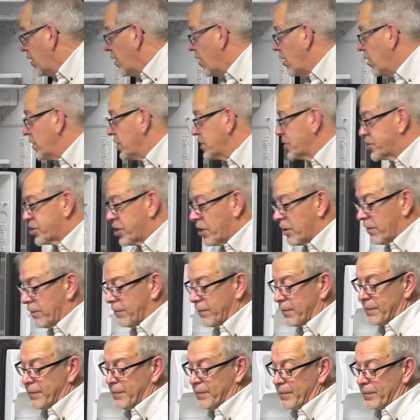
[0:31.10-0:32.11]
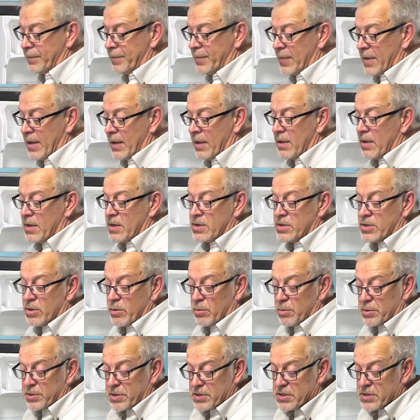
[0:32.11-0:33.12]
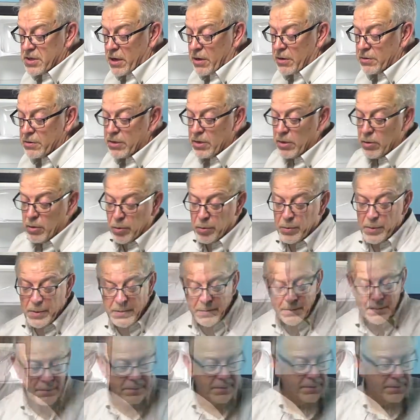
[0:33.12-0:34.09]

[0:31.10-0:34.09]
on the shelf. So we'll discard the old one.